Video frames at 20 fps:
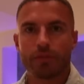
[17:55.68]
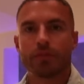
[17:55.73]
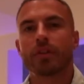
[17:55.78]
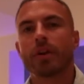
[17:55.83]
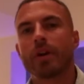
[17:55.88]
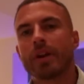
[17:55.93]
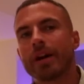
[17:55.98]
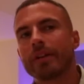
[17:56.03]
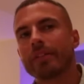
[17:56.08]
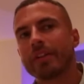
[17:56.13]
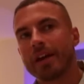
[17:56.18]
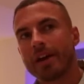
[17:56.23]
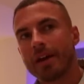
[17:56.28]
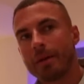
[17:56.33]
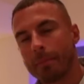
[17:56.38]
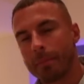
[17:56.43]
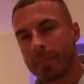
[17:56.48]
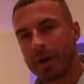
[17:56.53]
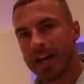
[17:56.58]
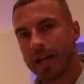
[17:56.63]
of going out
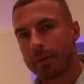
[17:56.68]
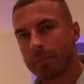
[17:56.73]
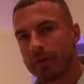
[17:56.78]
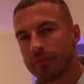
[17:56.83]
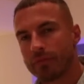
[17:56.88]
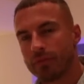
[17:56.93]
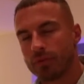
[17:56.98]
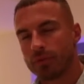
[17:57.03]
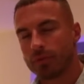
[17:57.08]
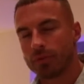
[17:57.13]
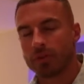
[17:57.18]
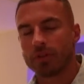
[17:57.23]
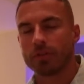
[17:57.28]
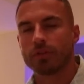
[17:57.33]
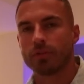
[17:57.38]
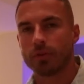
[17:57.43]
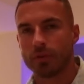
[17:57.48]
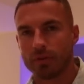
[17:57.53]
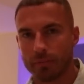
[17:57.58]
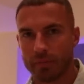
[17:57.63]
there, buying my
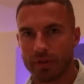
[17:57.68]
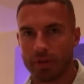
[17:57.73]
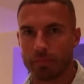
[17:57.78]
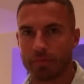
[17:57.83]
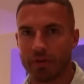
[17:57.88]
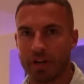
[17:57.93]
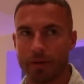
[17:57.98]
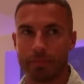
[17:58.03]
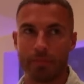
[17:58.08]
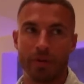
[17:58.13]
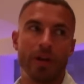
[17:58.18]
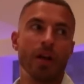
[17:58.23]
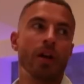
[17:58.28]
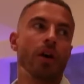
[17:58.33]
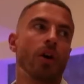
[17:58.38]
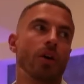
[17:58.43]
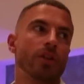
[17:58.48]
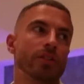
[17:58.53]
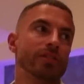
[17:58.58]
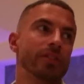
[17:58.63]
food, doing the meal
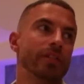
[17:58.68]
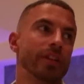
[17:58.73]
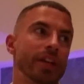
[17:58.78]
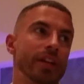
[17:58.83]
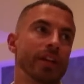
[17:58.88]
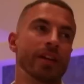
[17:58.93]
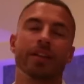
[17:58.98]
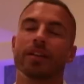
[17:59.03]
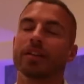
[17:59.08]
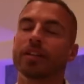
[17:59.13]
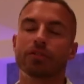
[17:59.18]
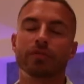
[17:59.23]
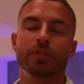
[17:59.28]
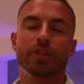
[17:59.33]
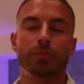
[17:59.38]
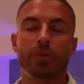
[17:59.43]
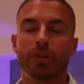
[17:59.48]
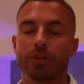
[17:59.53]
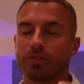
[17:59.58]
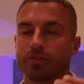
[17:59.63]
prep. Honestly,
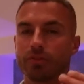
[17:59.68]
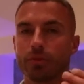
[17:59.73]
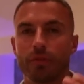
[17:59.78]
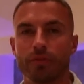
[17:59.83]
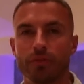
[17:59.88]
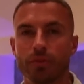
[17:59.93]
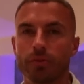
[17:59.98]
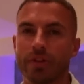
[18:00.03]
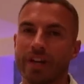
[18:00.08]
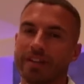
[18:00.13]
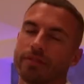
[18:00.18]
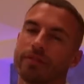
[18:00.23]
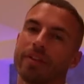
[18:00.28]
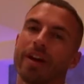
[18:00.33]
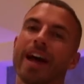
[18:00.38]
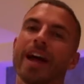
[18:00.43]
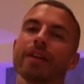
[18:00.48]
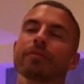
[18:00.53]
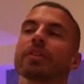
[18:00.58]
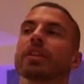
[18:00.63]
literally, when you just do a few days of
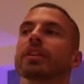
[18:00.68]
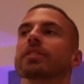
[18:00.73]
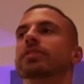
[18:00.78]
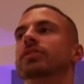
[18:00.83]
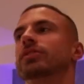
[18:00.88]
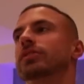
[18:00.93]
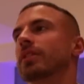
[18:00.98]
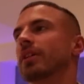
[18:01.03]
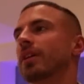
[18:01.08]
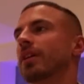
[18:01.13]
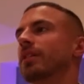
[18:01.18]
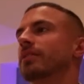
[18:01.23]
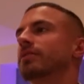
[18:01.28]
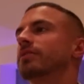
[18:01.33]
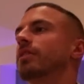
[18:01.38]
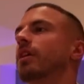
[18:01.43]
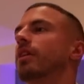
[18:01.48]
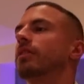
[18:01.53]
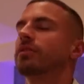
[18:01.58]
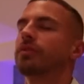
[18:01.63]
that, everything just
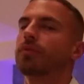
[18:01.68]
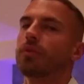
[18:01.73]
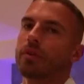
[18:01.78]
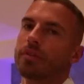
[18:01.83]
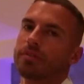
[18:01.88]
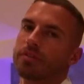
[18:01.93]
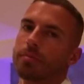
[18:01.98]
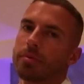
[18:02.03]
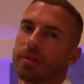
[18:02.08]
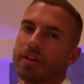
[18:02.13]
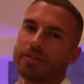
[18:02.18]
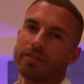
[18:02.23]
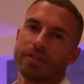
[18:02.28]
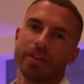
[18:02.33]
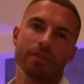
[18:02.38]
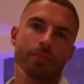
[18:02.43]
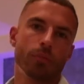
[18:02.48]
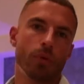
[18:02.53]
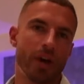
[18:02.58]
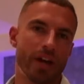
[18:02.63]
starts to fall into place.
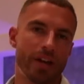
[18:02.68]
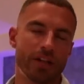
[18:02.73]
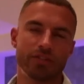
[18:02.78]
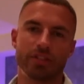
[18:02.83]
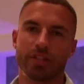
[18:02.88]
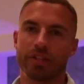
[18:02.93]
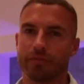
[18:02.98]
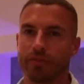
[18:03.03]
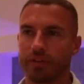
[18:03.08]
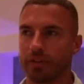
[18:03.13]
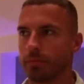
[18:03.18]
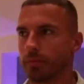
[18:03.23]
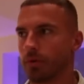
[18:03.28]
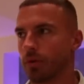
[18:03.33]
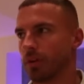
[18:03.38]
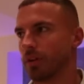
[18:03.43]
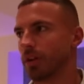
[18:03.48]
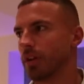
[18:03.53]
You have more energy, you feel more